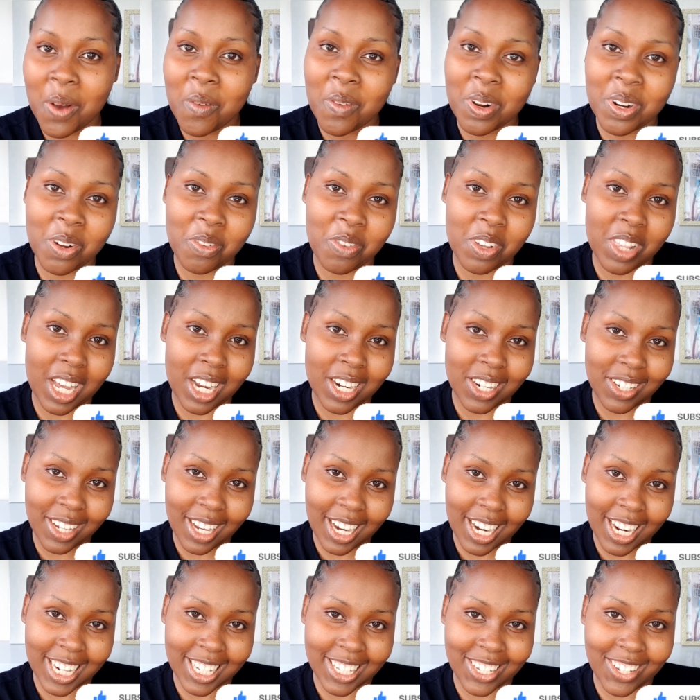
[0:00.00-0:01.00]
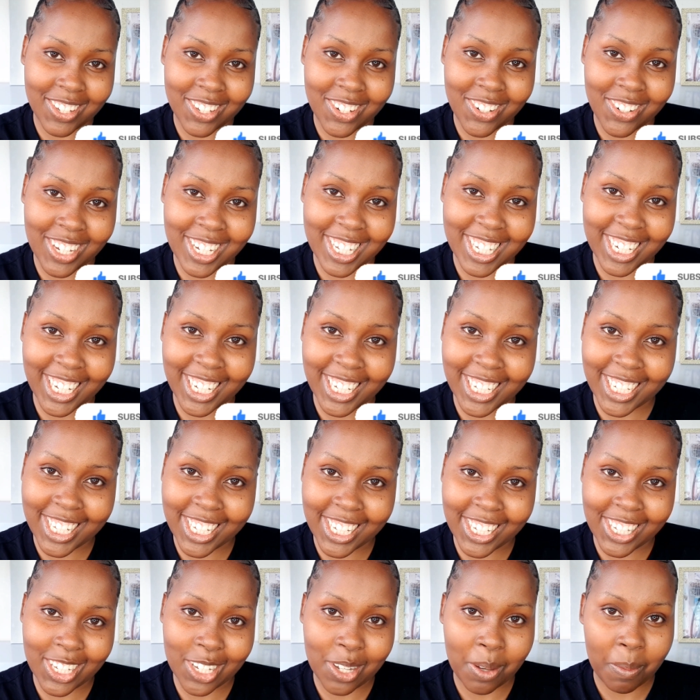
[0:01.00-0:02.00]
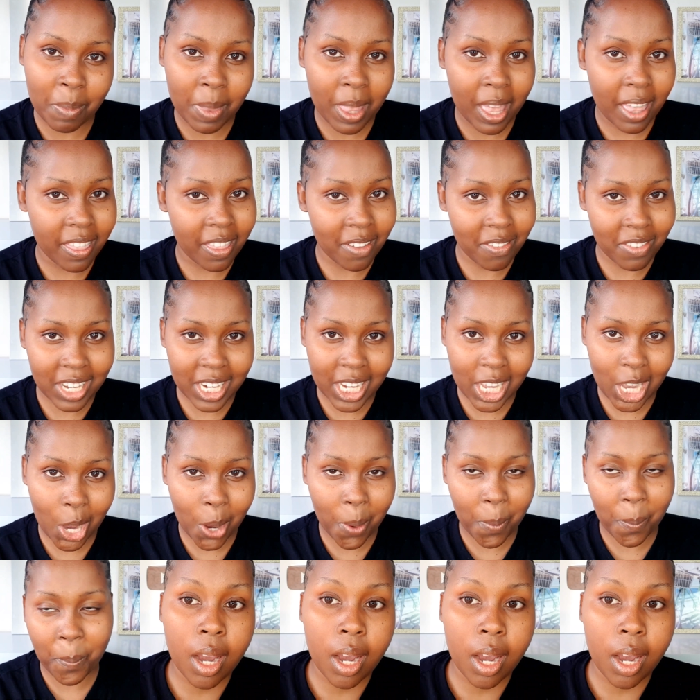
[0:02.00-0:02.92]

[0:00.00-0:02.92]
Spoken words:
Enough of that, let us go straight into the video.